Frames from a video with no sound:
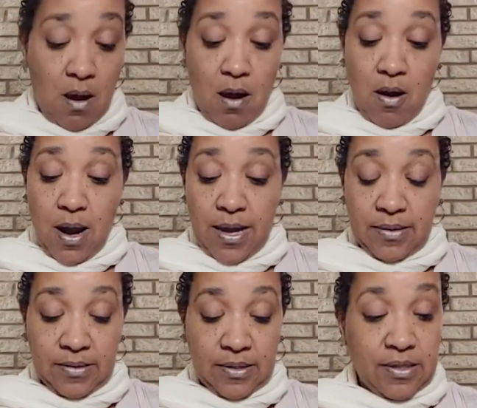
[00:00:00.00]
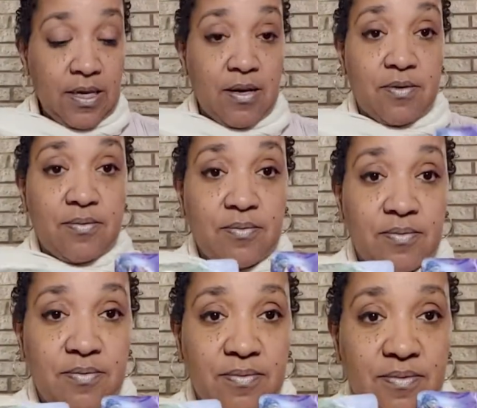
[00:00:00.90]
All right, so
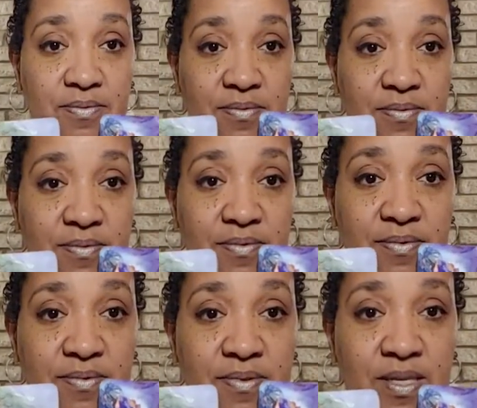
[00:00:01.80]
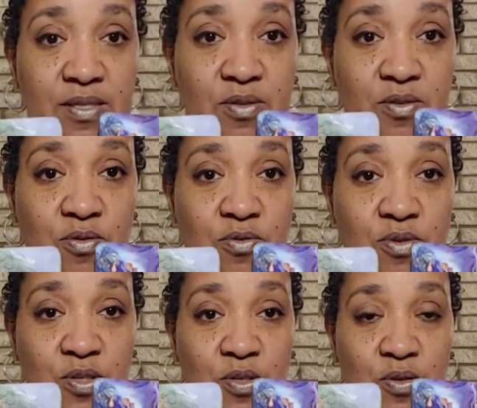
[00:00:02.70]
these are your
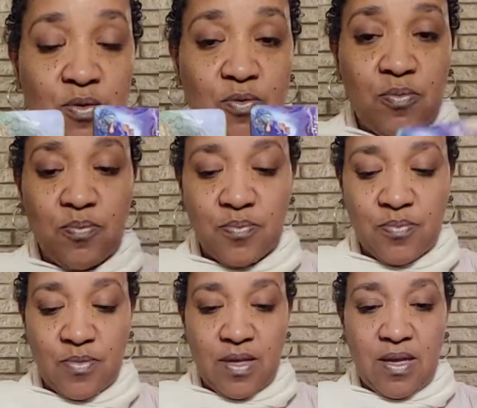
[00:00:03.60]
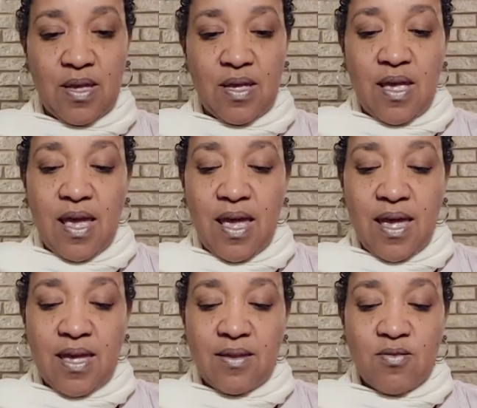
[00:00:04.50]
two.
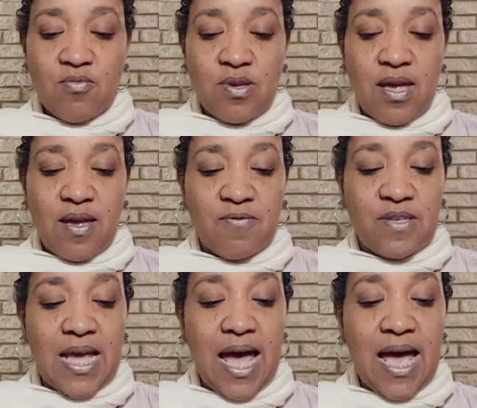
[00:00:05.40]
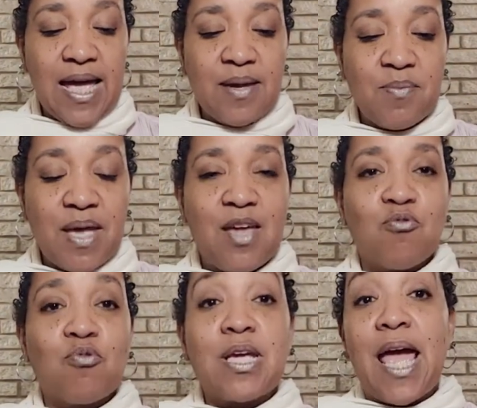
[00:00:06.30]
And we have time
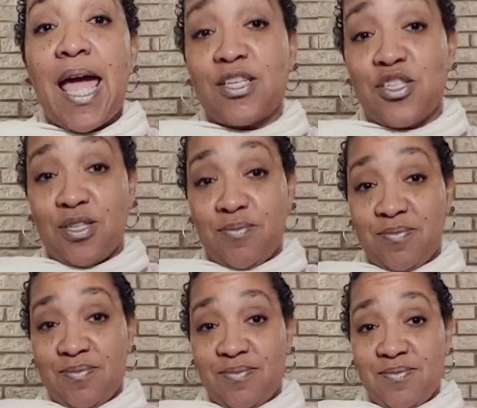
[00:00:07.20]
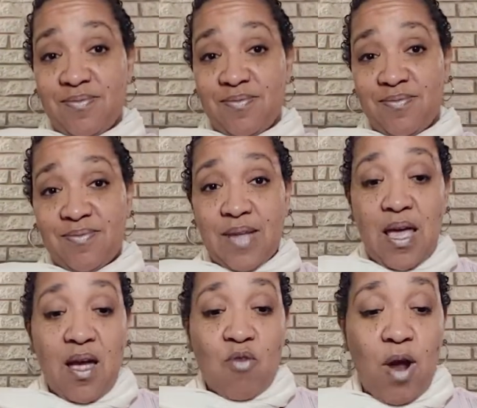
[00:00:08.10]
and reaction.
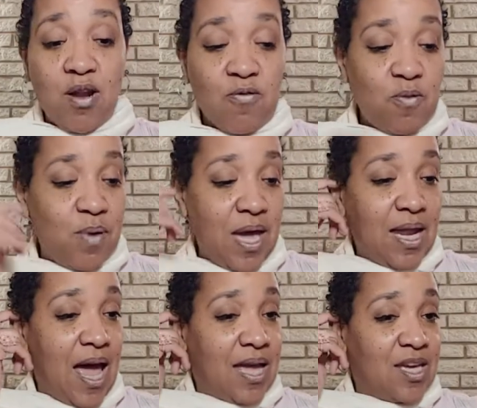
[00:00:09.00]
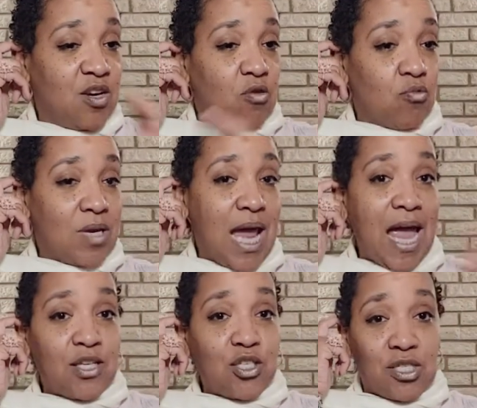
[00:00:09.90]
Right off the bat, I hear
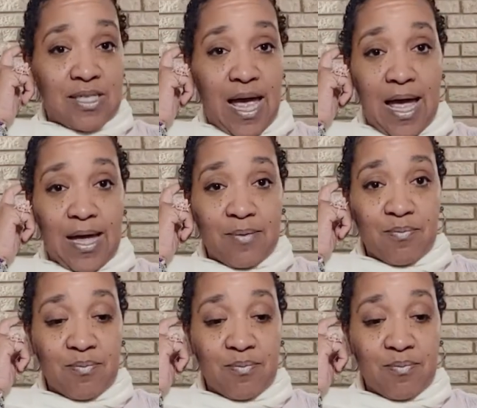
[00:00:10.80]
reaction time.